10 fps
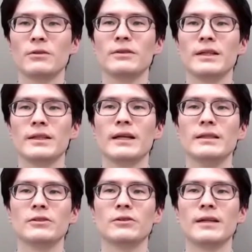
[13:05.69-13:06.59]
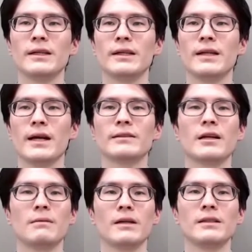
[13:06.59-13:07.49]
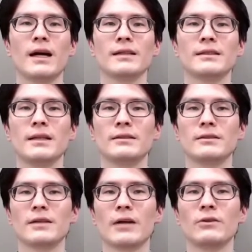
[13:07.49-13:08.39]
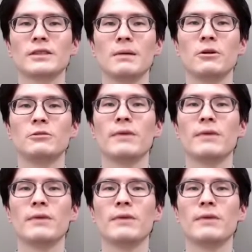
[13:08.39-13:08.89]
no longer occurring after the patch was applied,